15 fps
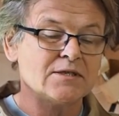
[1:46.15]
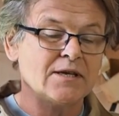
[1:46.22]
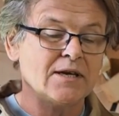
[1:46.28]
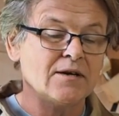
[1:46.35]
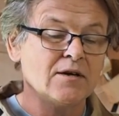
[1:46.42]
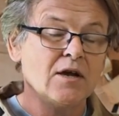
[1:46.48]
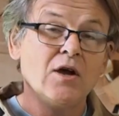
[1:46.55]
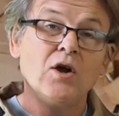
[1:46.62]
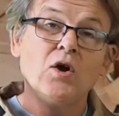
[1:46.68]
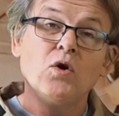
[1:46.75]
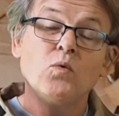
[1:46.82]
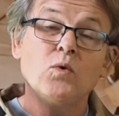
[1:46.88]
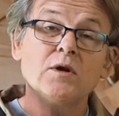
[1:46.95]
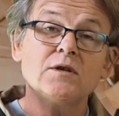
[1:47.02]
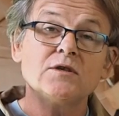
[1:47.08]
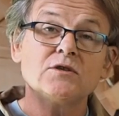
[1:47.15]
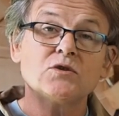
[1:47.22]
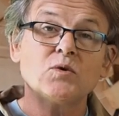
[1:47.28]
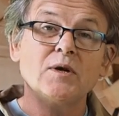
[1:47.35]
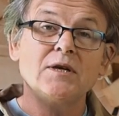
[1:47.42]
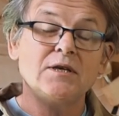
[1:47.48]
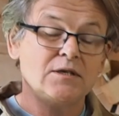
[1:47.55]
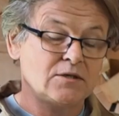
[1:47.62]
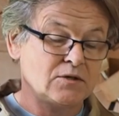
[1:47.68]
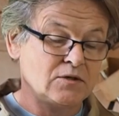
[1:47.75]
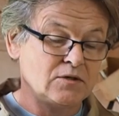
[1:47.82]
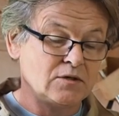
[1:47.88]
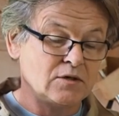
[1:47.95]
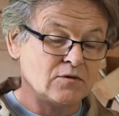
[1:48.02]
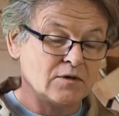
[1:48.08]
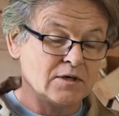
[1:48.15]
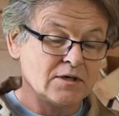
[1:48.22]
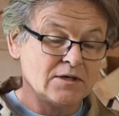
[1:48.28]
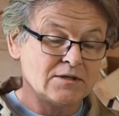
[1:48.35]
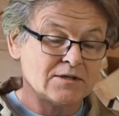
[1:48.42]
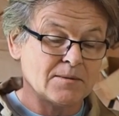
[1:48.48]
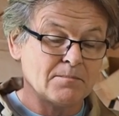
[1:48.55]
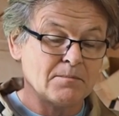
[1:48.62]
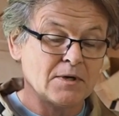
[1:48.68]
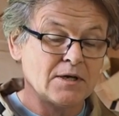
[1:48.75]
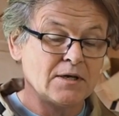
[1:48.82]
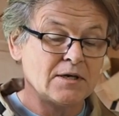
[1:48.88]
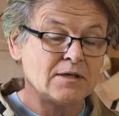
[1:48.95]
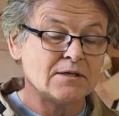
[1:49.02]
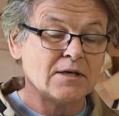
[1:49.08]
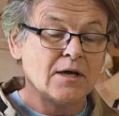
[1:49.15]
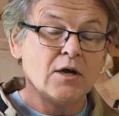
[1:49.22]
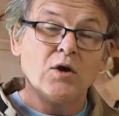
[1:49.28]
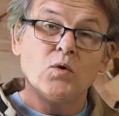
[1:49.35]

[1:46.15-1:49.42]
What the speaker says: Now, what does 22 degrees mean?